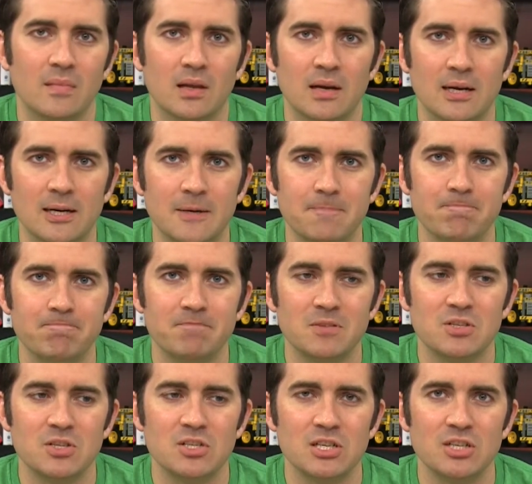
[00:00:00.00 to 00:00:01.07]
um,
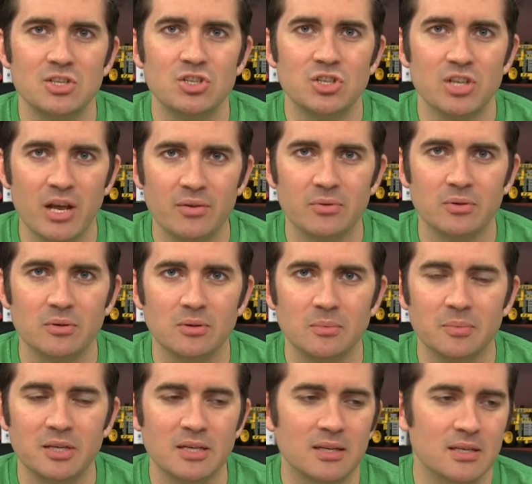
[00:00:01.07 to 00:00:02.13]
just in general
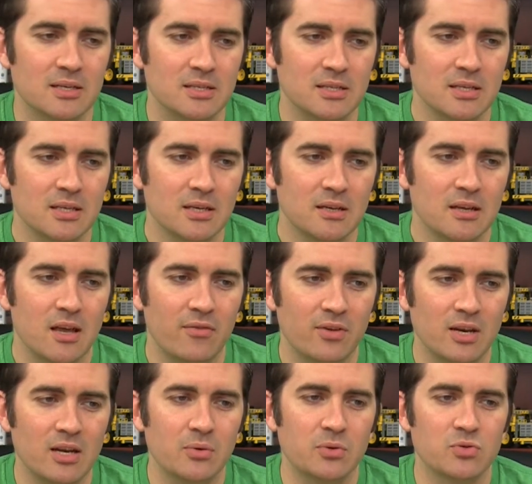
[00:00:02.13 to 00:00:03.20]
because if
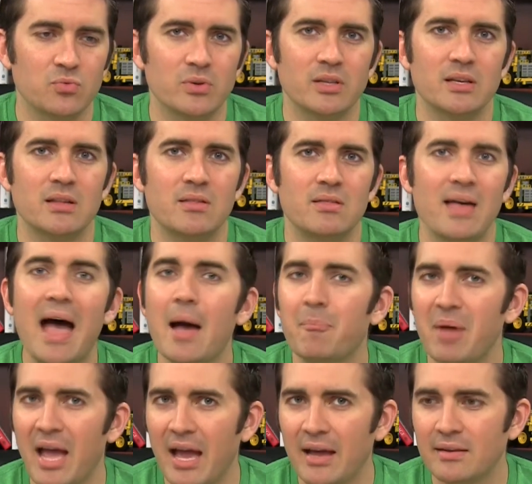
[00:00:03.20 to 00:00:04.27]
an ink was really that
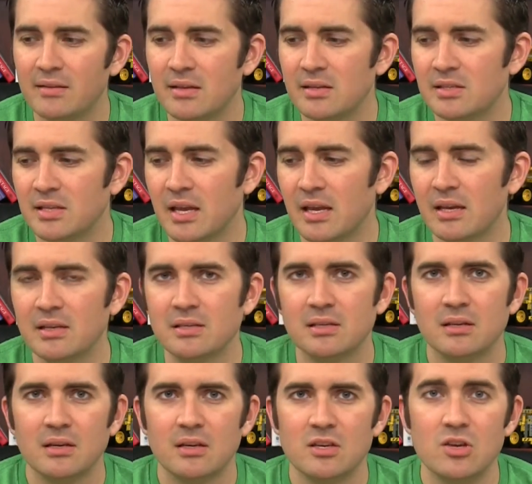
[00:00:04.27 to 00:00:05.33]
bad these days,
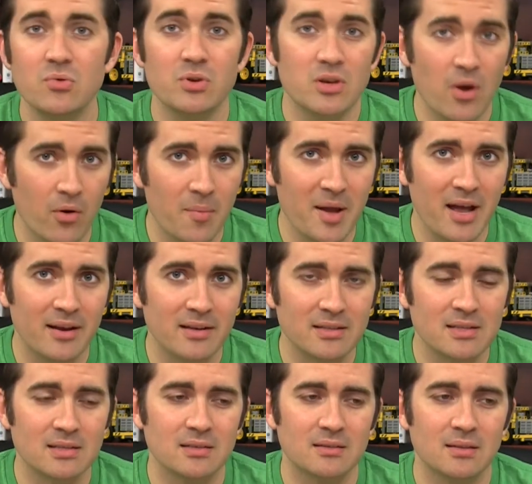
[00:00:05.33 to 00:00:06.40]
you would know about
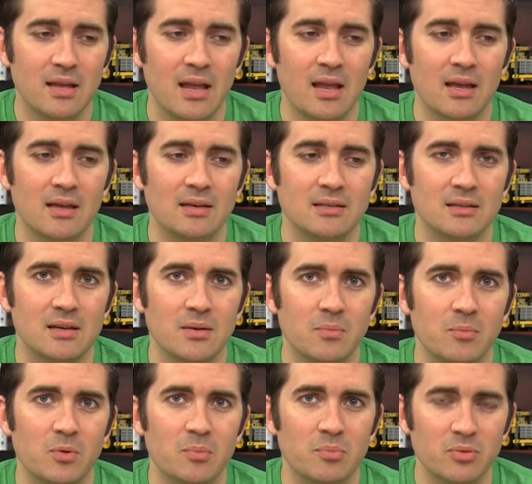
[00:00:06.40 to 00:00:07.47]
it and it
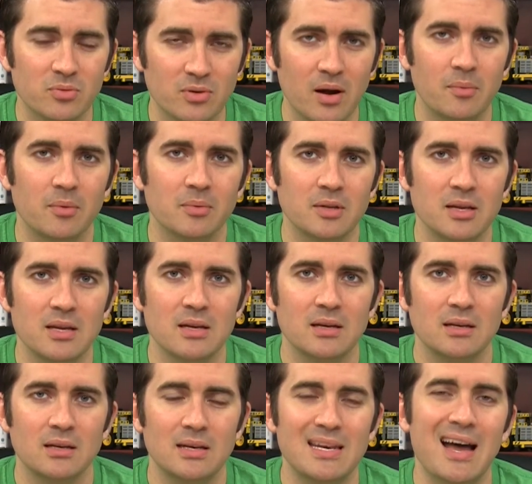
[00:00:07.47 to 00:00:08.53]
would probably
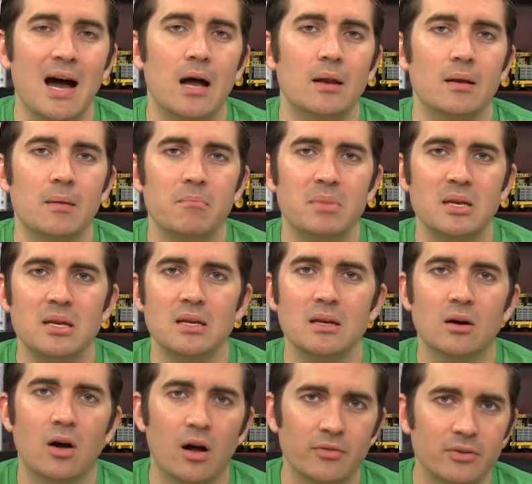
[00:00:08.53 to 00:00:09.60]
not be
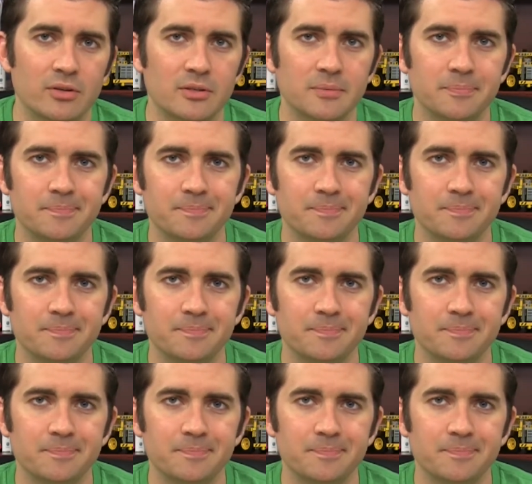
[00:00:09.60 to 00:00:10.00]
offered.